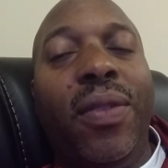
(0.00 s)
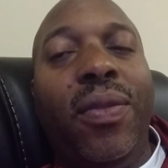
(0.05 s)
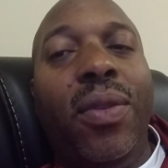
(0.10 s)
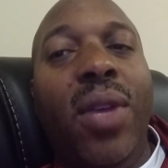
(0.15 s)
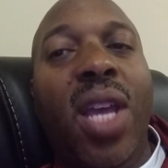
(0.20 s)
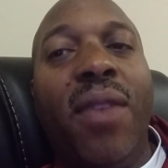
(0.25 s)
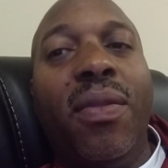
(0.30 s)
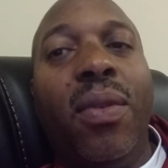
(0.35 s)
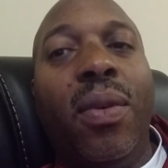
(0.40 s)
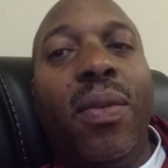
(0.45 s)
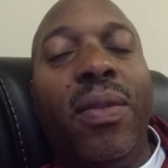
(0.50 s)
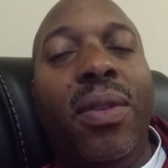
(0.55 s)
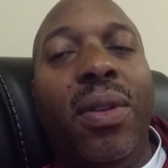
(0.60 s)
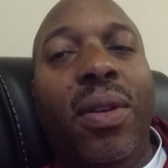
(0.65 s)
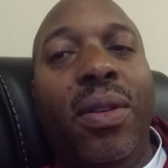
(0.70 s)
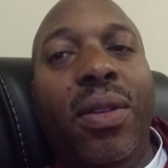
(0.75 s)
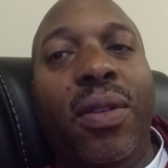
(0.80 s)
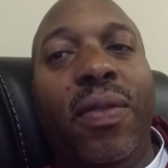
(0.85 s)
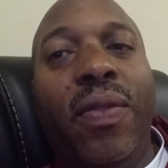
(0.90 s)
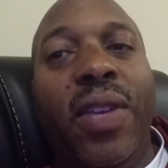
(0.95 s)
you have
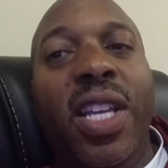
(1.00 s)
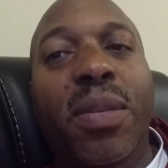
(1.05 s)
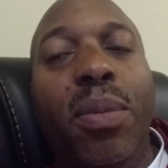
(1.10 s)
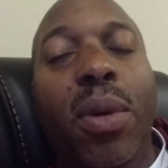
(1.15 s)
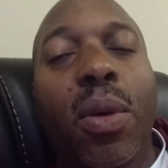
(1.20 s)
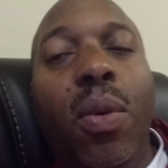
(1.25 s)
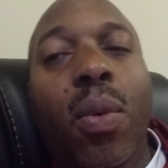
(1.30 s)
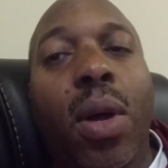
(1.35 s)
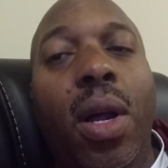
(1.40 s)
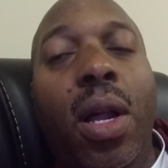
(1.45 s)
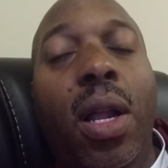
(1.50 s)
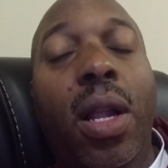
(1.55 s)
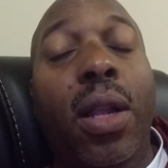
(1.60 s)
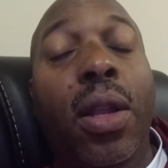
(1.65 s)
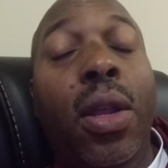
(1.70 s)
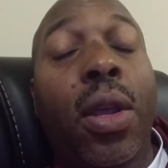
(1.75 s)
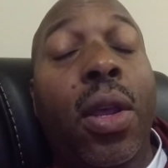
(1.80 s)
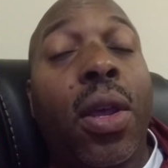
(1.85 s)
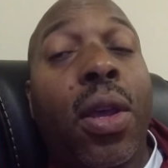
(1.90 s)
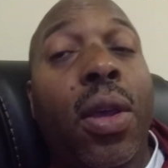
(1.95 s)
your Facebook
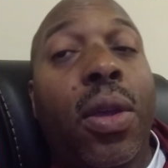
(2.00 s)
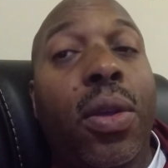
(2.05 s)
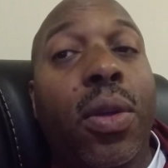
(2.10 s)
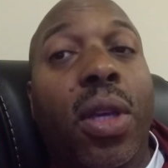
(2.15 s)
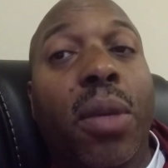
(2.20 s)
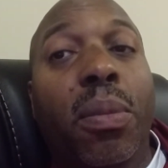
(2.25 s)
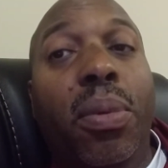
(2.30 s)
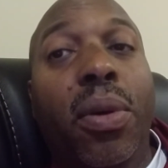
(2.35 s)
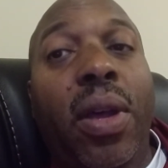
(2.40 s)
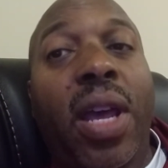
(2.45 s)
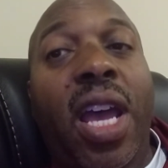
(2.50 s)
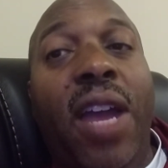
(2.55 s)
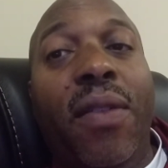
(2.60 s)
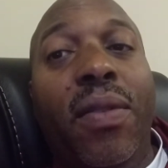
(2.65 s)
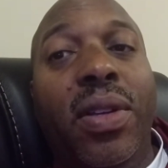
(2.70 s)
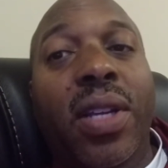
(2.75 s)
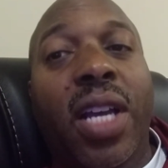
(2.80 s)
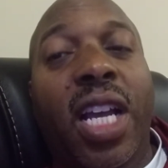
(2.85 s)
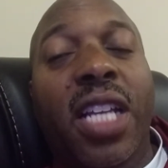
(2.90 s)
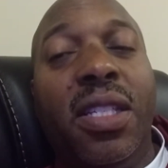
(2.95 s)
wall, you can put
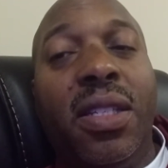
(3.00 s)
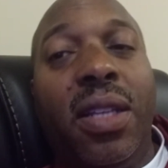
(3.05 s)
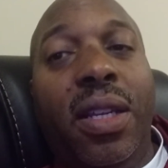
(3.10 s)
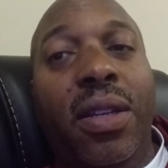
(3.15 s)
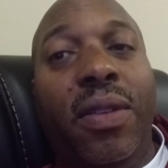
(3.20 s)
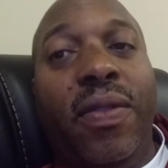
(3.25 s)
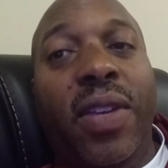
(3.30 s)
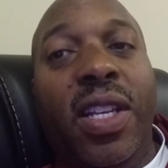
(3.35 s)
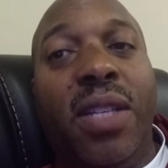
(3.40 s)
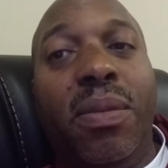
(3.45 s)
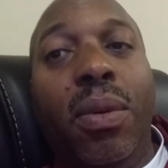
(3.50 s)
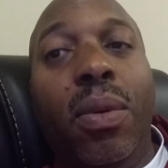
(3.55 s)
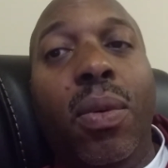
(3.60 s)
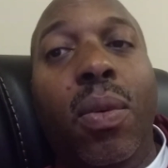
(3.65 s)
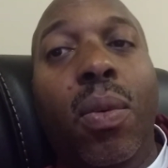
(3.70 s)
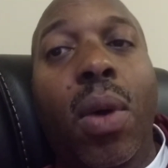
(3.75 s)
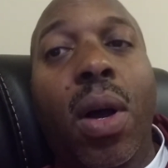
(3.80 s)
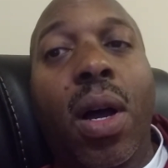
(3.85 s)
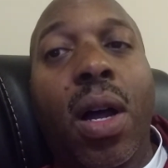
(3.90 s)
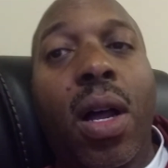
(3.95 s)
advertisements on your Facebook
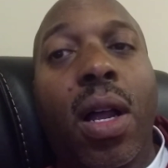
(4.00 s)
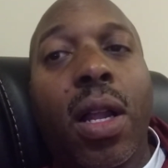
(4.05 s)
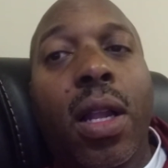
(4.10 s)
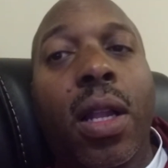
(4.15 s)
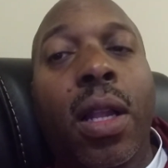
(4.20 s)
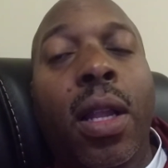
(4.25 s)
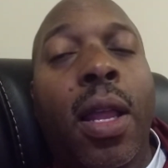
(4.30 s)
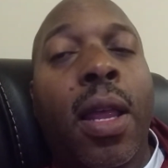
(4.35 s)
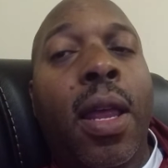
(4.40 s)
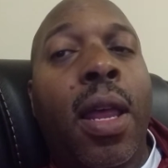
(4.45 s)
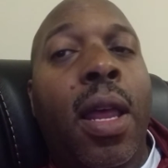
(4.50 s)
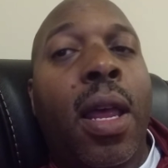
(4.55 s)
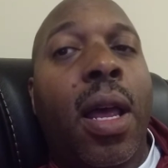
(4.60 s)
wall,